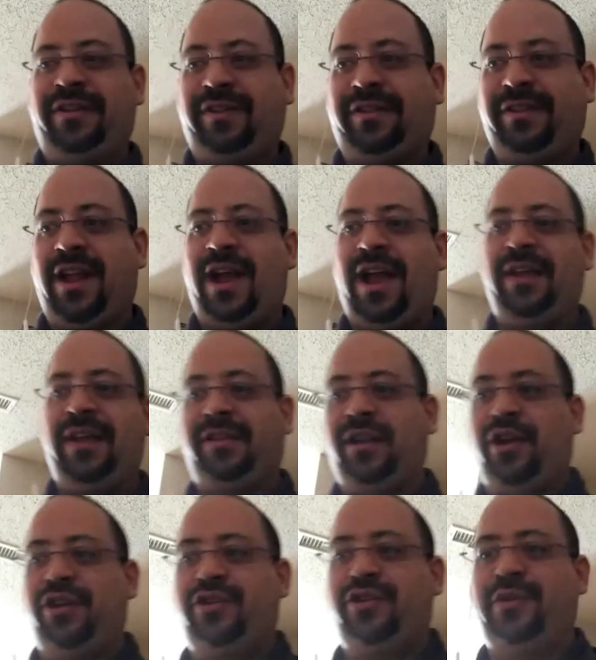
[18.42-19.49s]

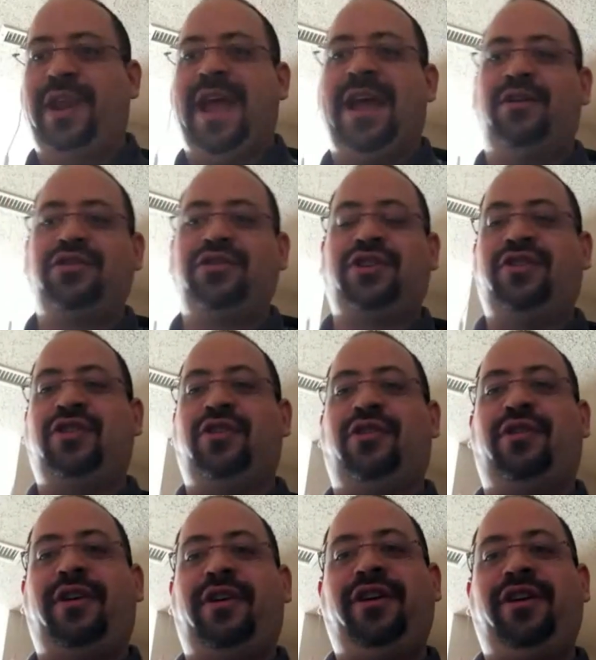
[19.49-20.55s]
saw you launch
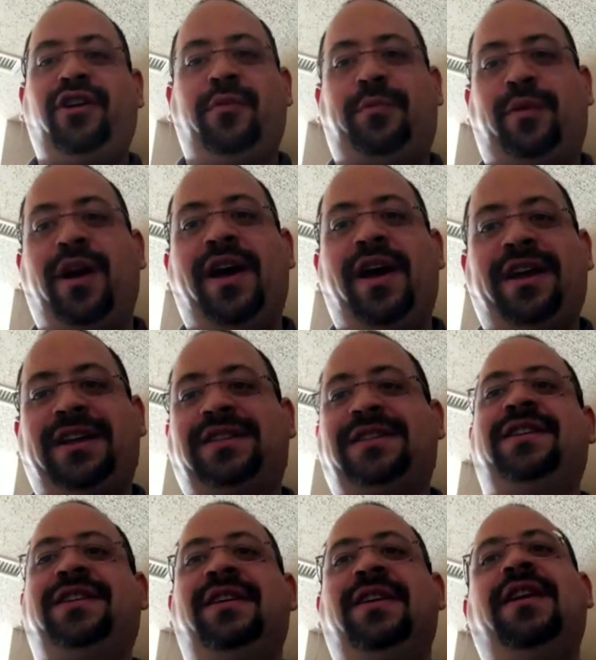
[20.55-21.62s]
your new product,
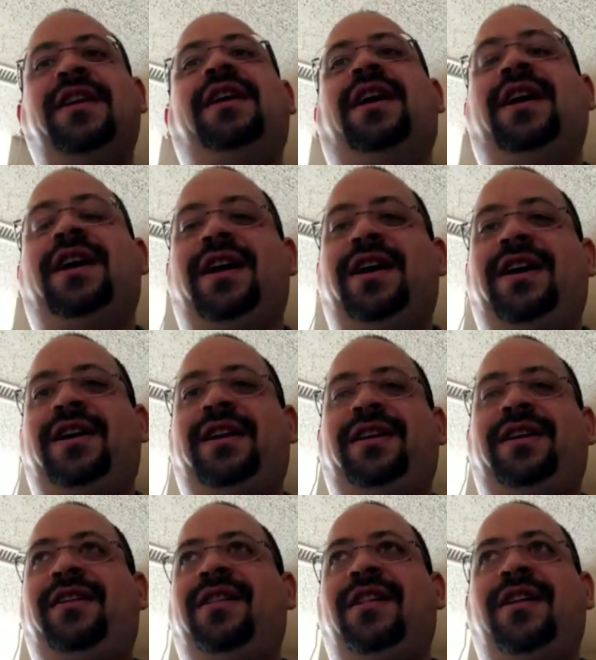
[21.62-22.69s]

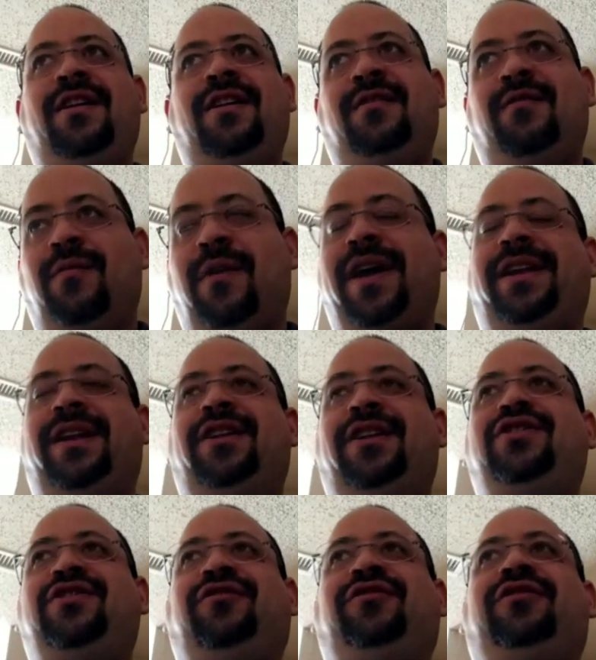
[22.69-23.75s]
and why not
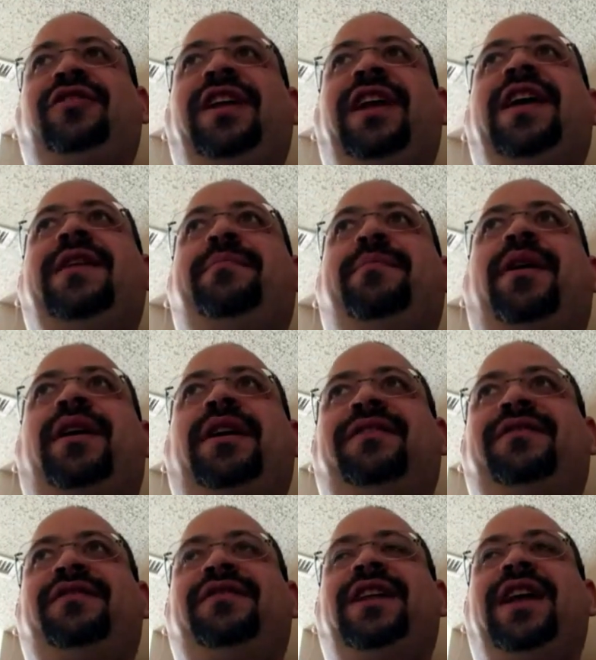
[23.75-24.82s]
use today, part
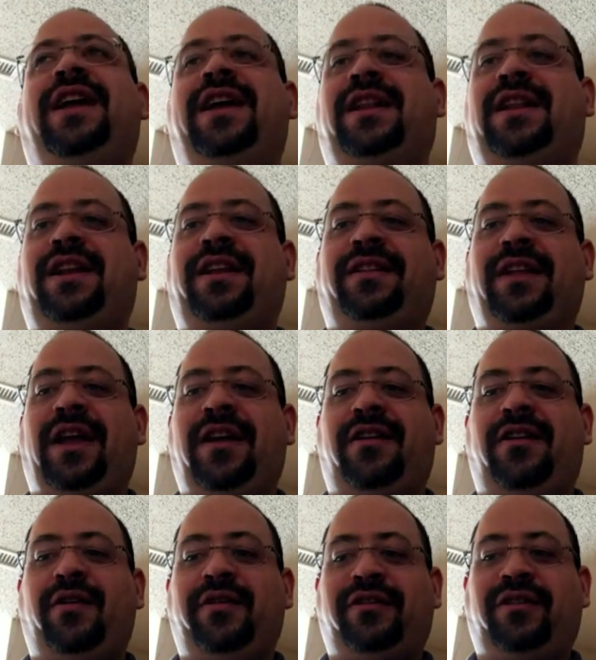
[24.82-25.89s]
of today at least? I
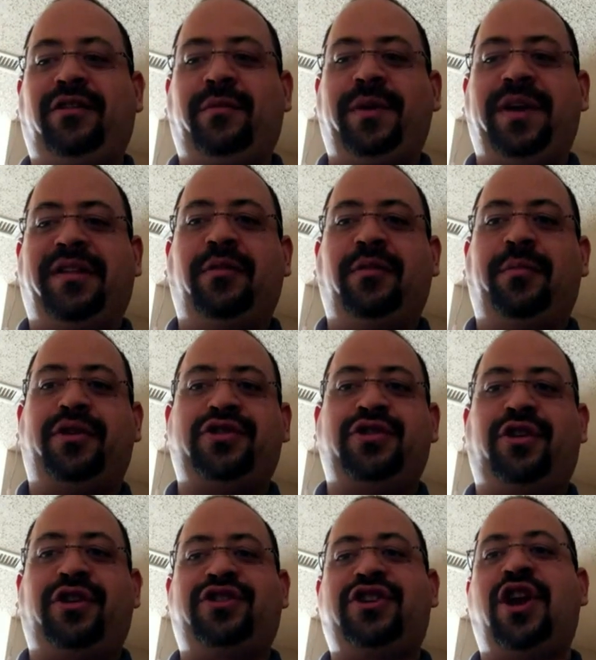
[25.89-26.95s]
know it's going to be a super
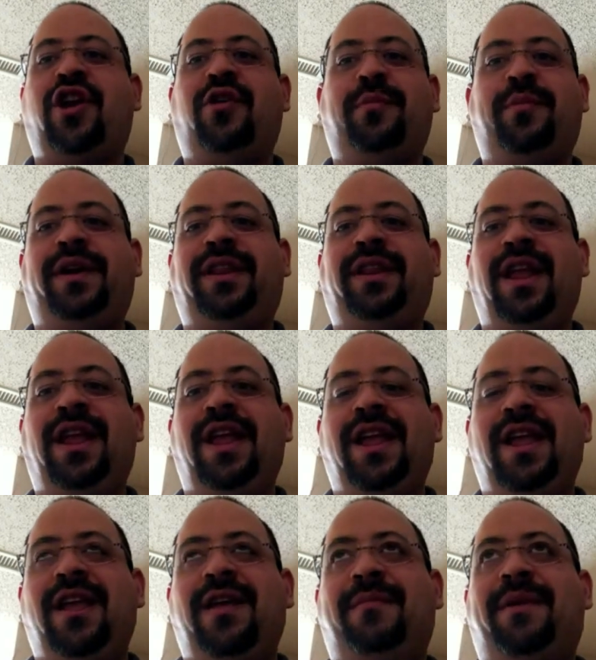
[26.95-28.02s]
short show, but
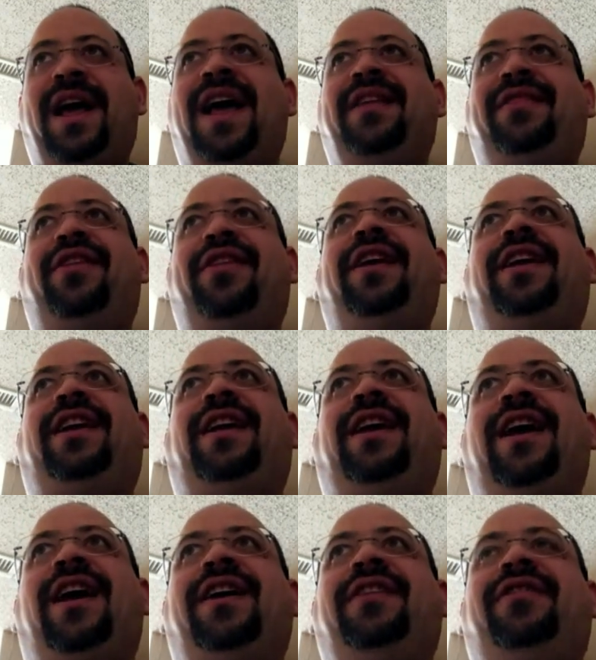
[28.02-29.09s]
I think
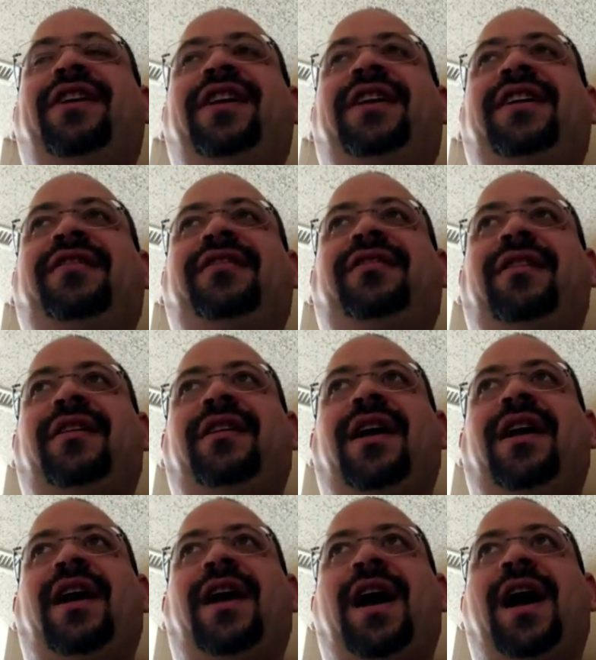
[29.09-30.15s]

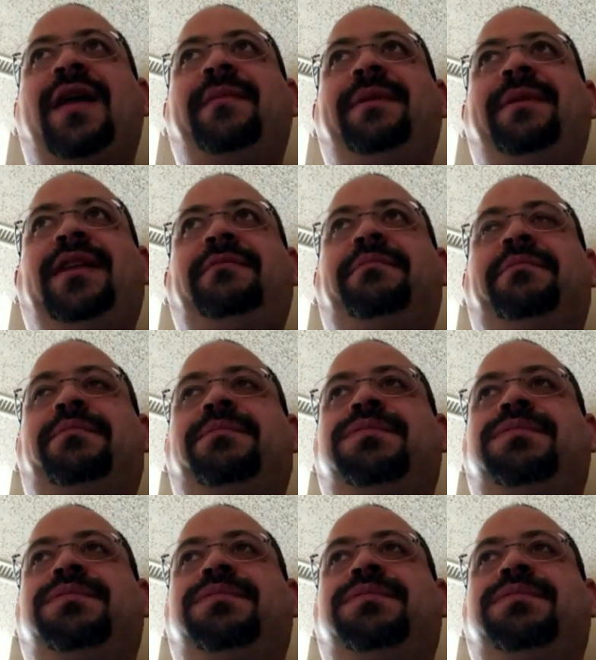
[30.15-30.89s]
I've been